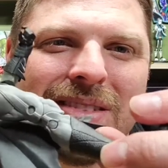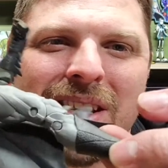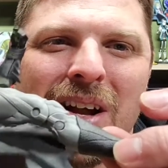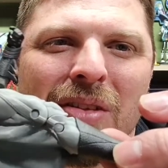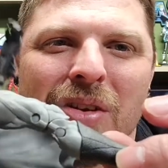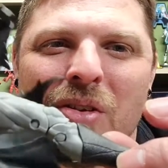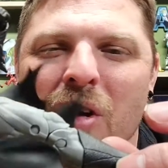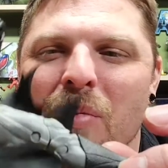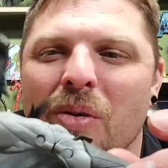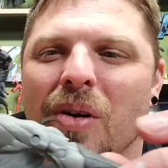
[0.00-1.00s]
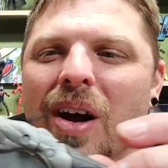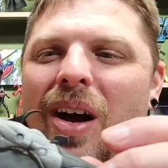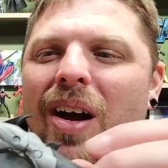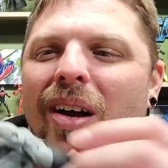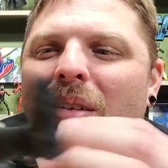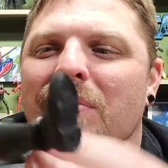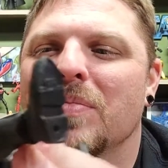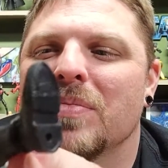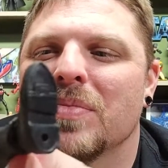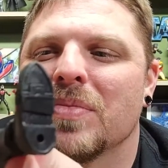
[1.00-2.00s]
know, the normal
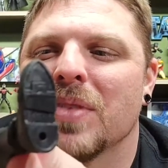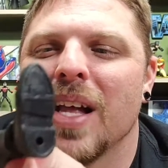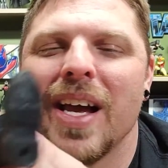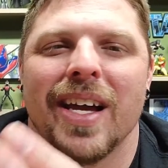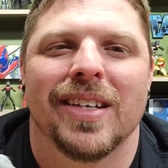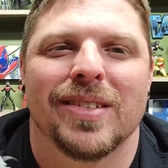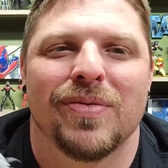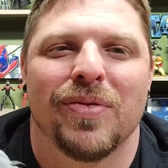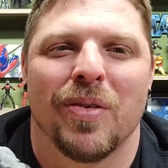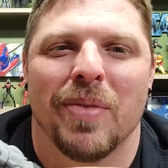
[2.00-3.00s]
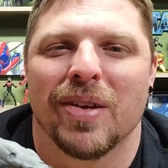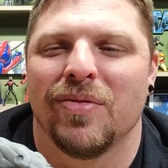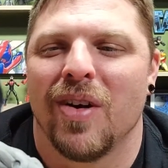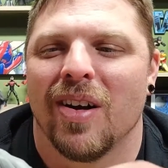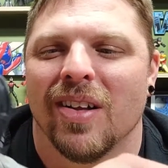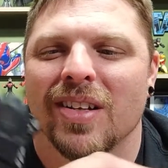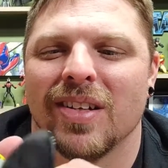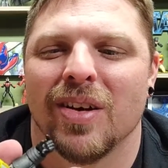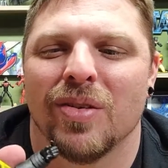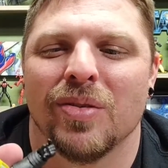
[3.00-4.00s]
legs for
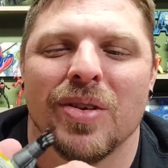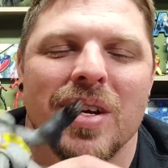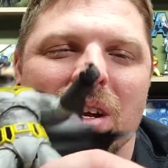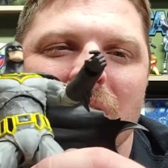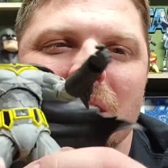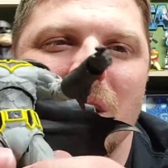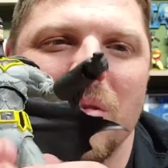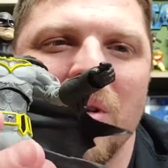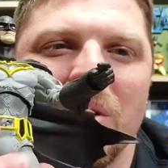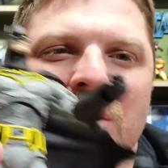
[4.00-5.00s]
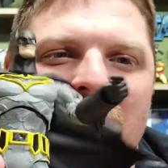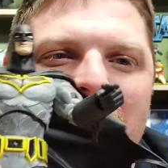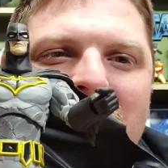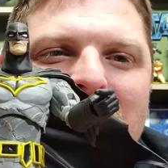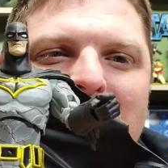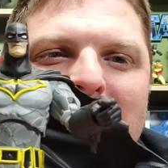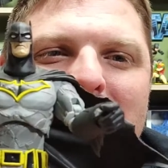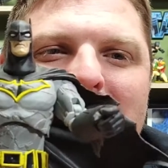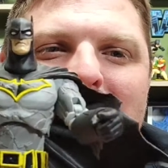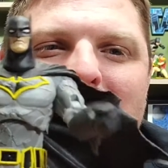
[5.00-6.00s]
McFarlane. No rotation.
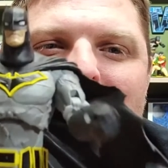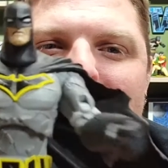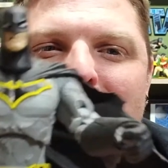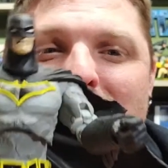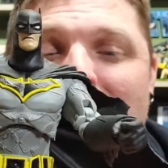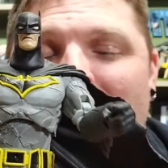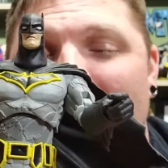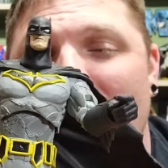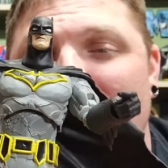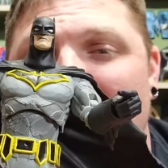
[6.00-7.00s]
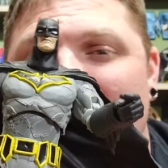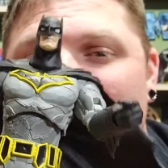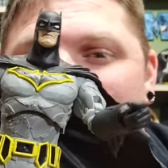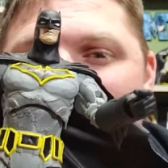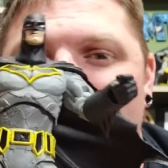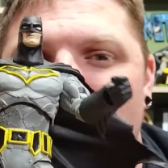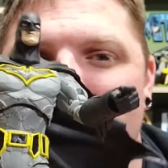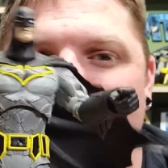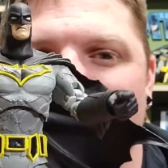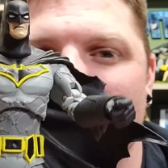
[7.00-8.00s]
Well, I shouldn't say none,
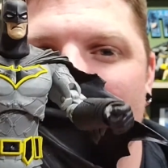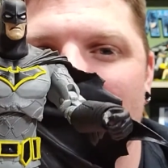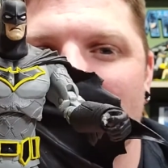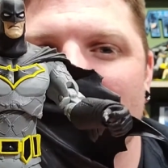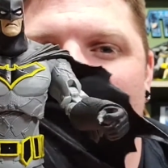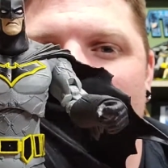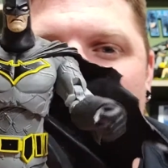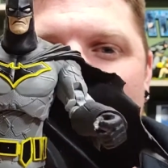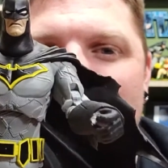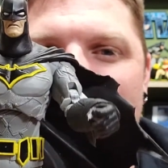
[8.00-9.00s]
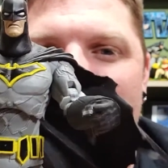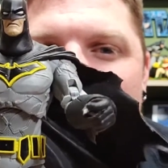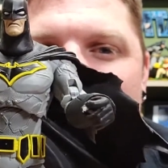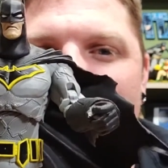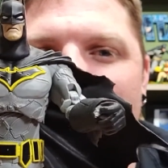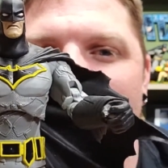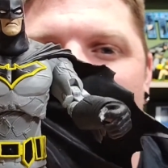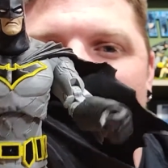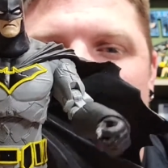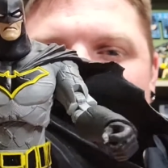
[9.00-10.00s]
but very little rotation in and
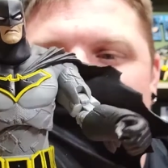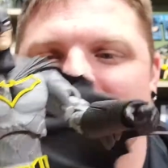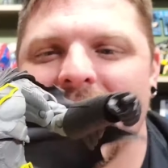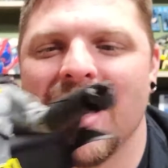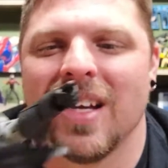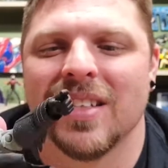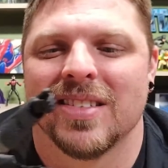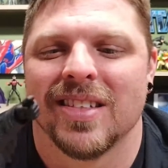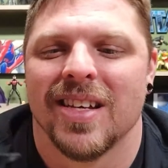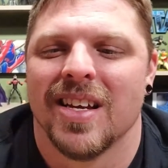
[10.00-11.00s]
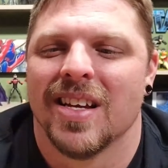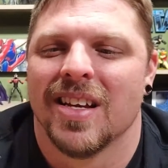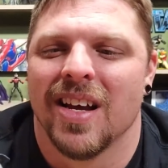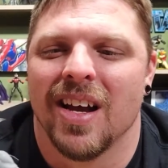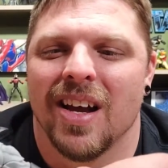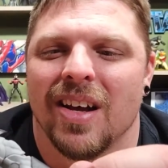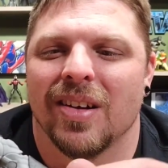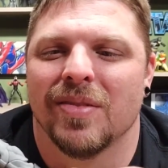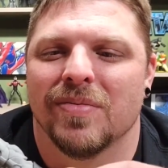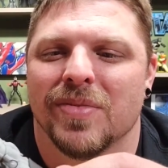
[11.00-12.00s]
out to the sides.
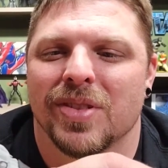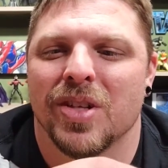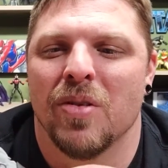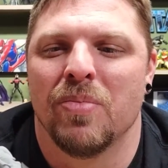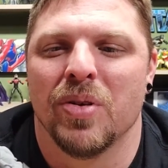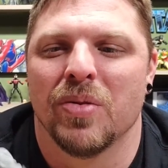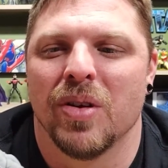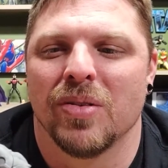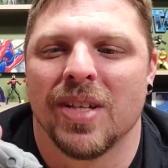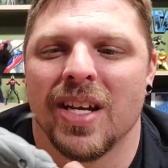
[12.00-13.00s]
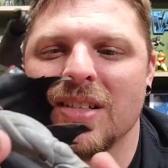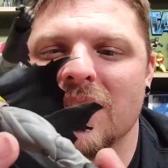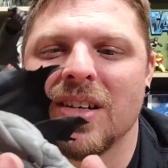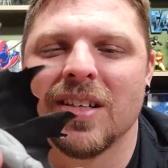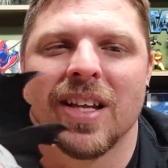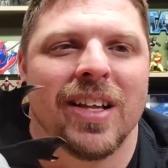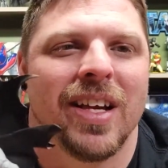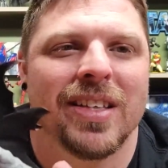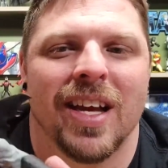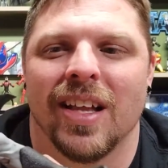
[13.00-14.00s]
There's no boot rotation or anything
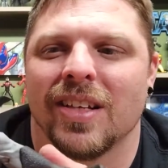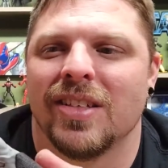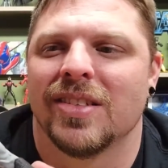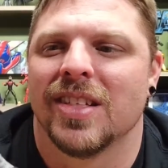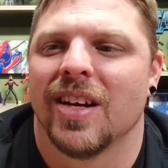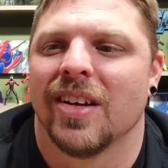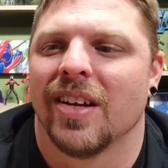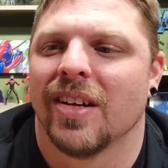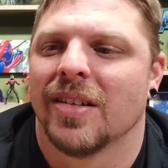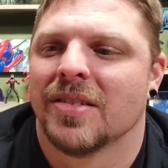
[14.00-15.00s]
like that, like you see on a